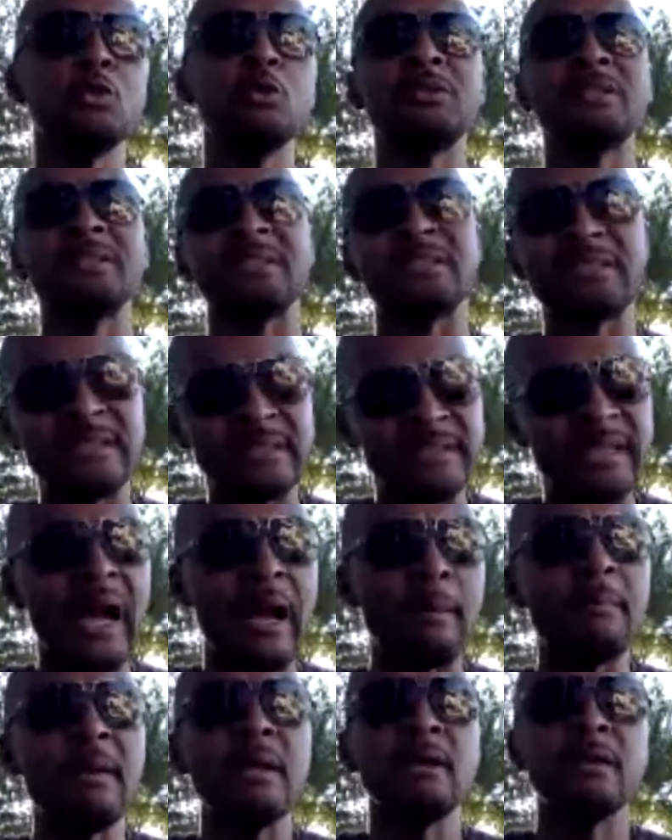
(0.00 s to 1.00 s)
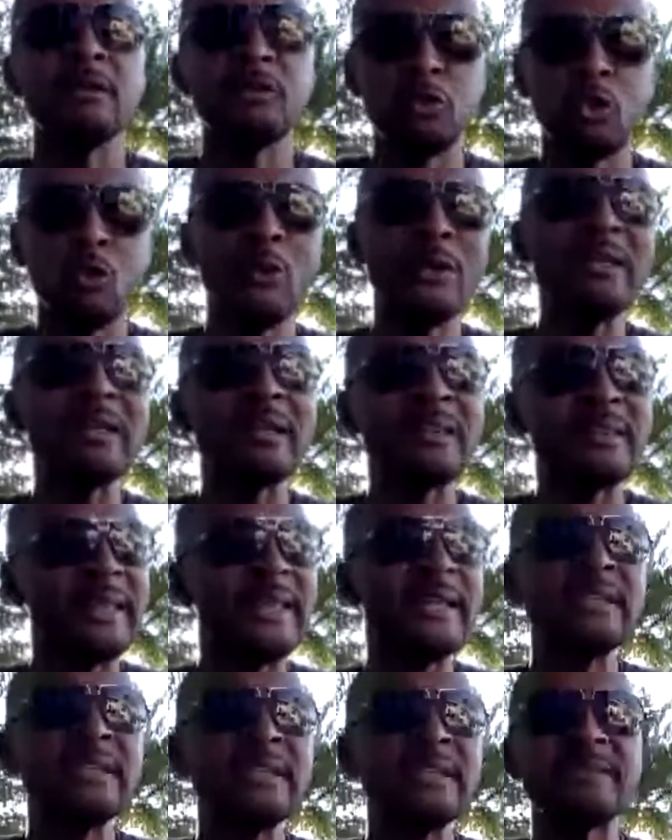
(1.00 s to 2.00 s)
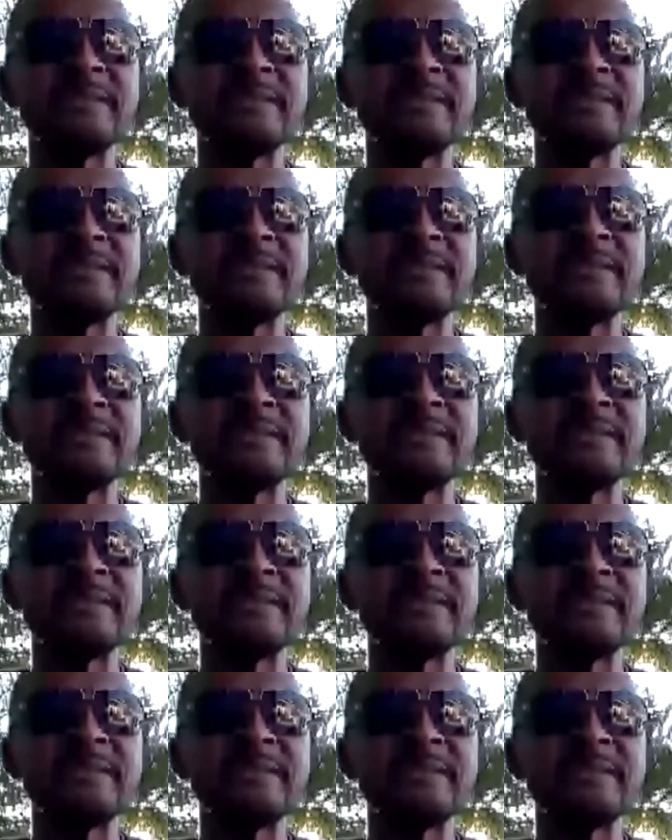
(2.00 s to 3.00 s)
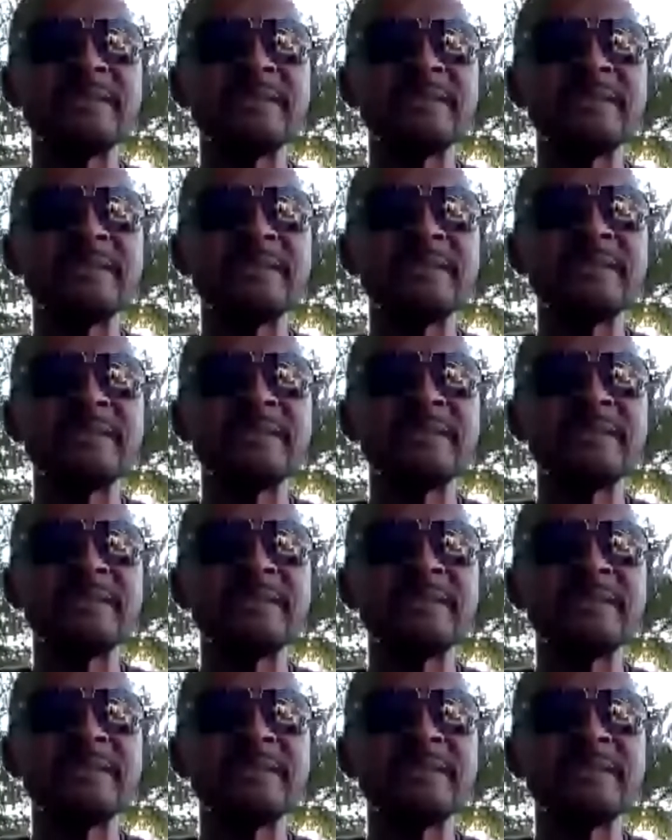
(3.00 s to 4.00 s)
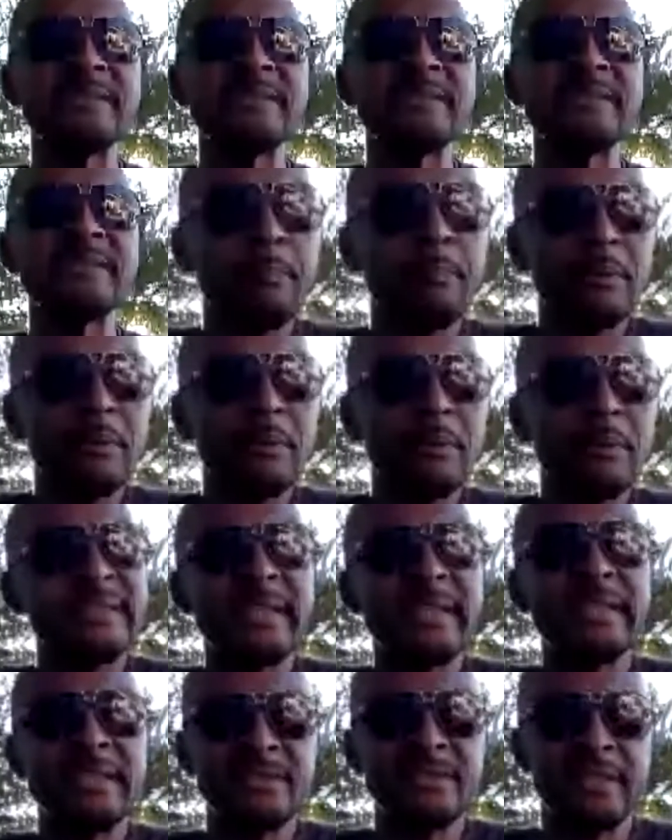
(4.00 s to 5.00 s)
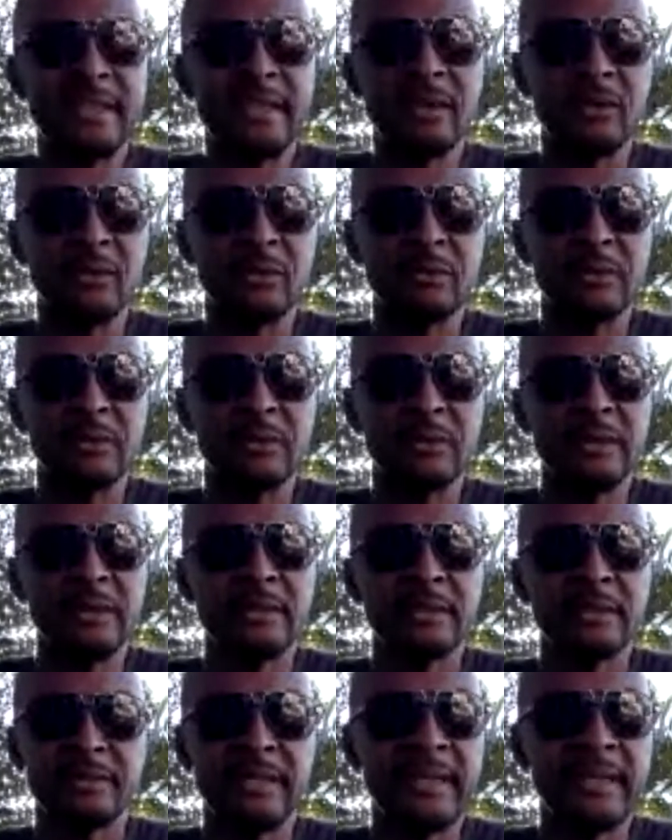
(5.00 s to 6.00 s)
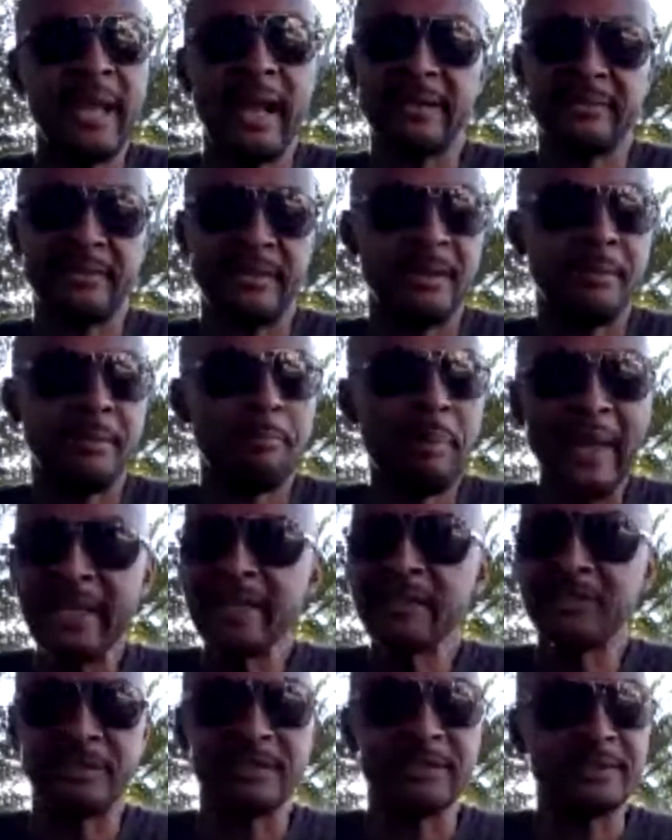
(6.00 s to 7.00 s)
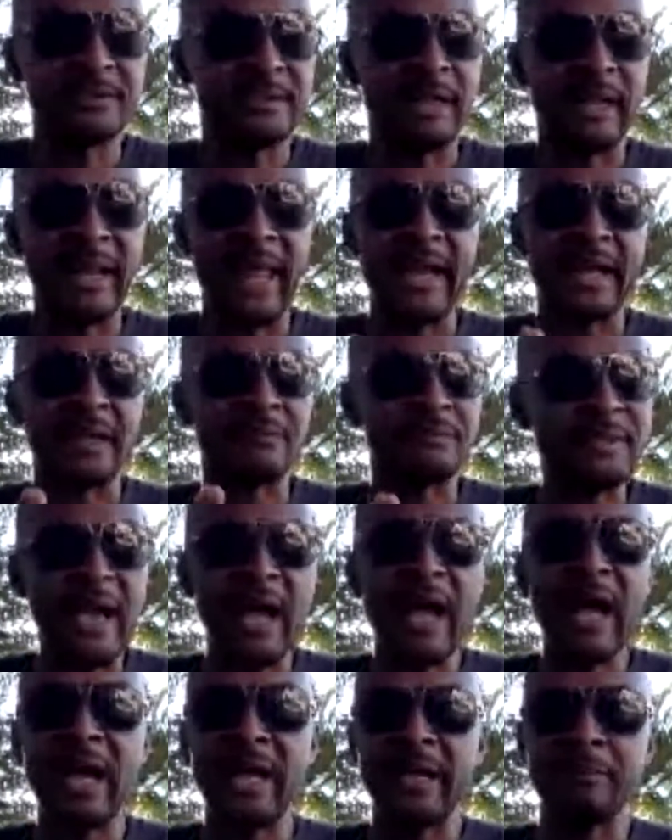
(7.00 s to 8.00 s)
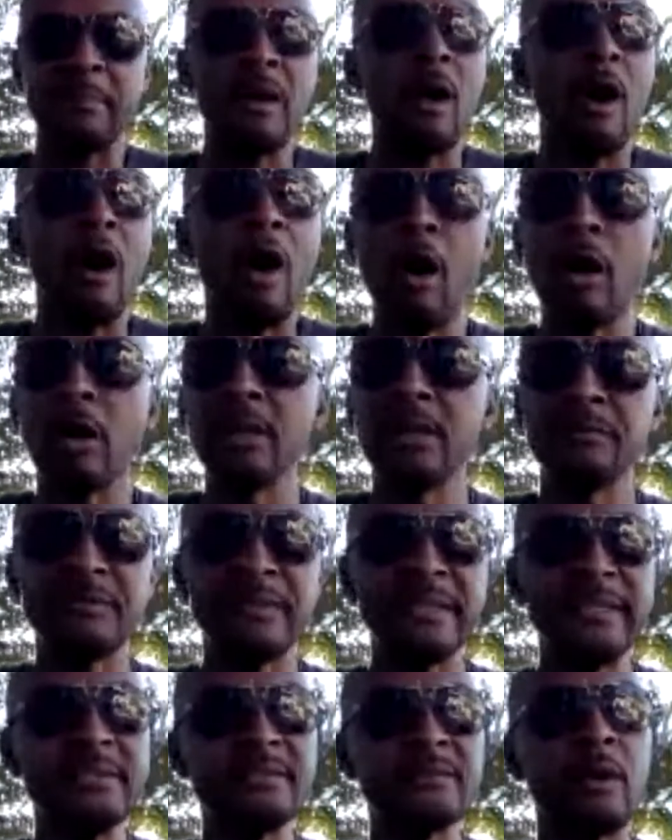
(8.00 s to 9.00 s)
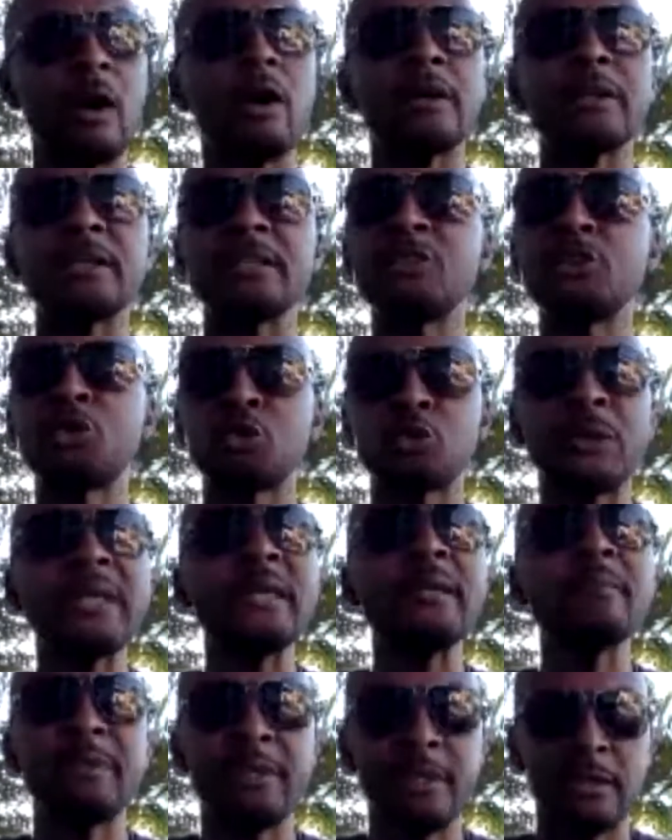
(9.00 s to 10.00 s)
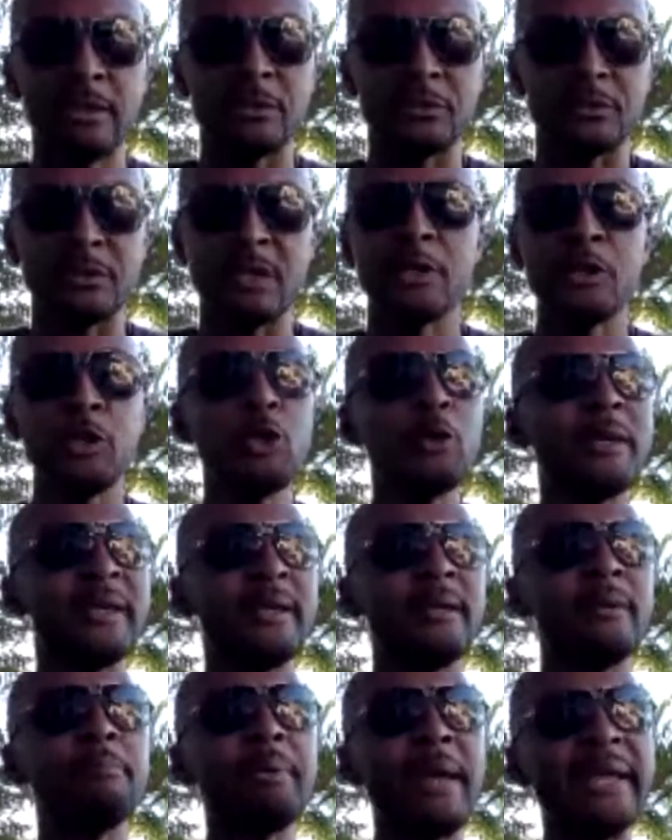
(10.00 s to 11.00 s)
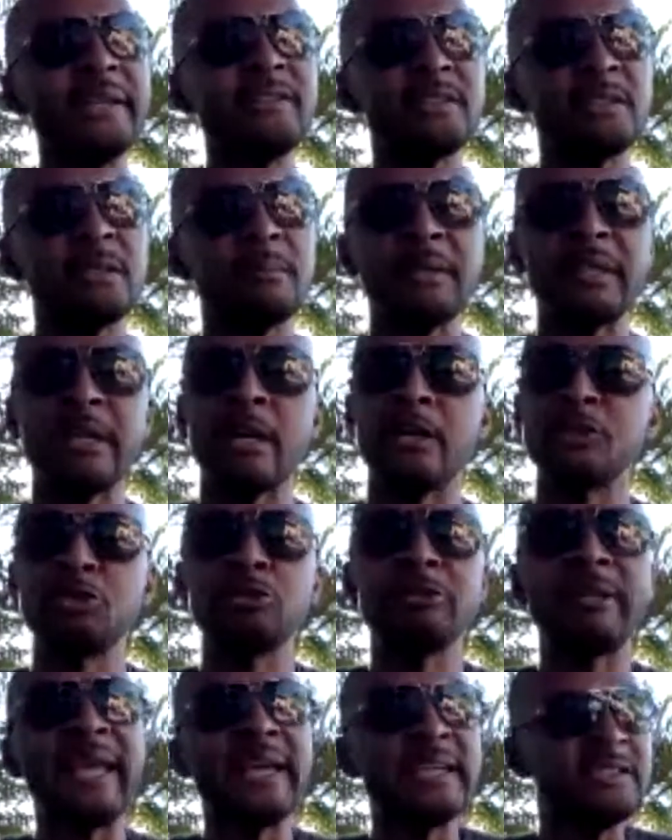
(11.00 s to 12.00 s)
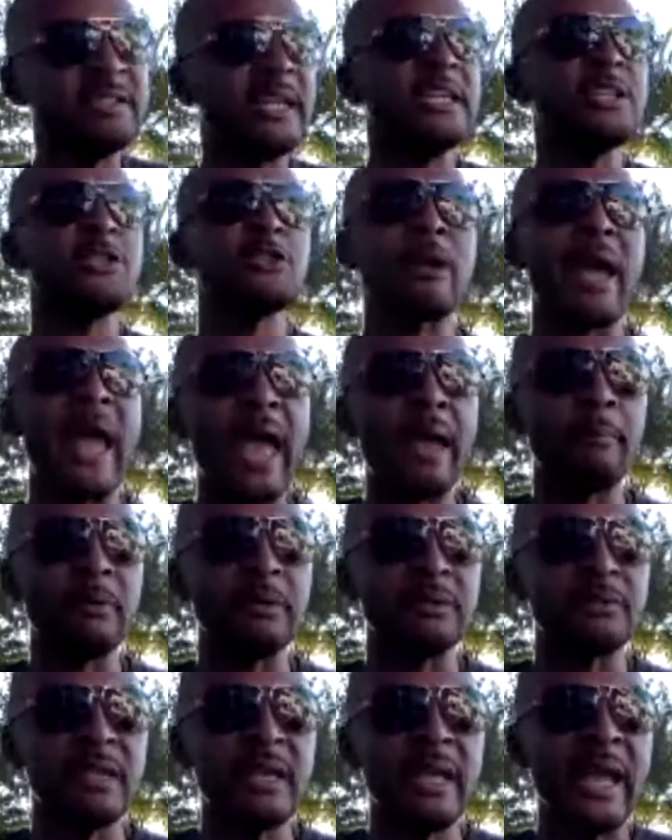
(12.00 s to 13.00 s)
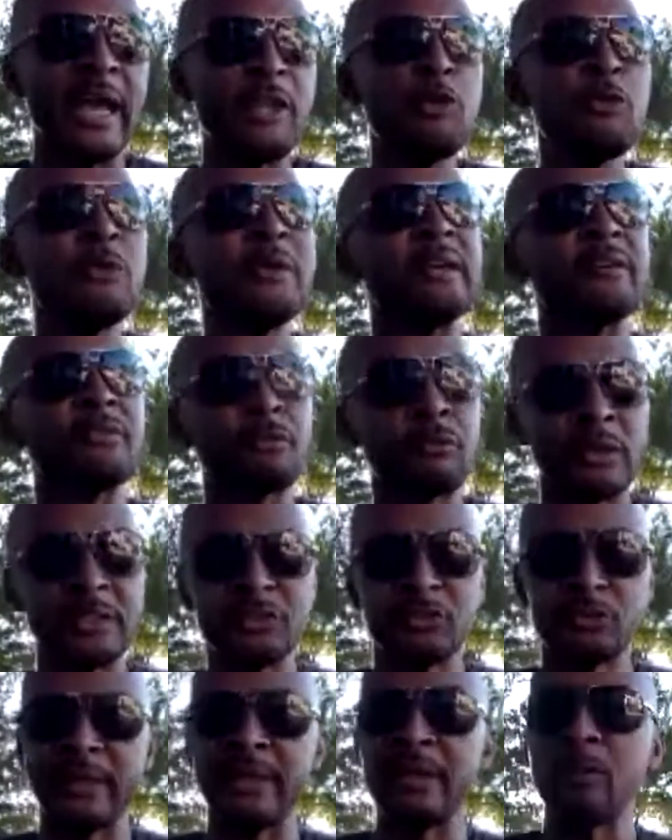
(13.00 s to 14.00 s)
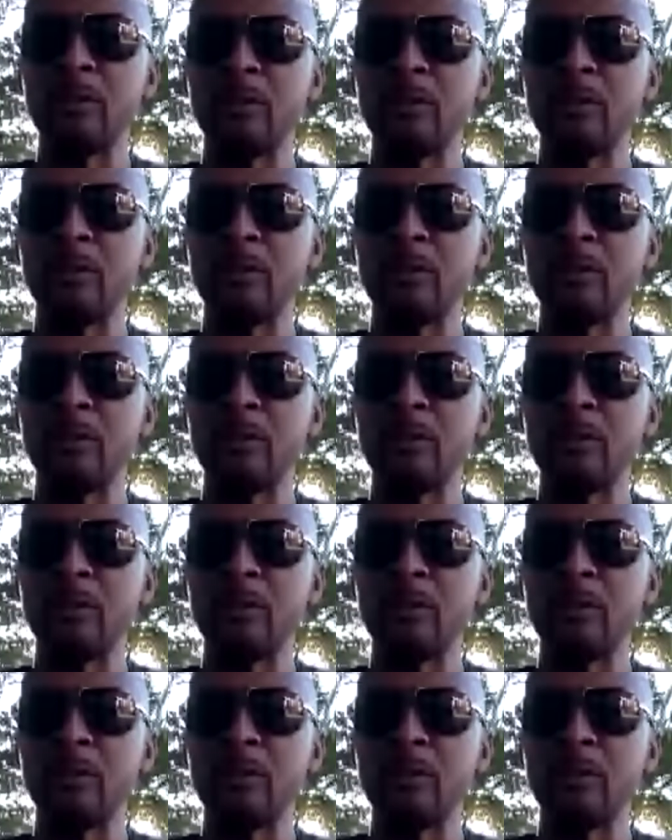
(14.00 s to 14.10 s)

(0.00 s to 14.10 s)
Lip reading: to stop doing the things that we do every day that are keeping us standing still. See, guys, impatience, the lack of time, all of these are the dream killers. You get impatient because you can't change your habits and you get frustrated with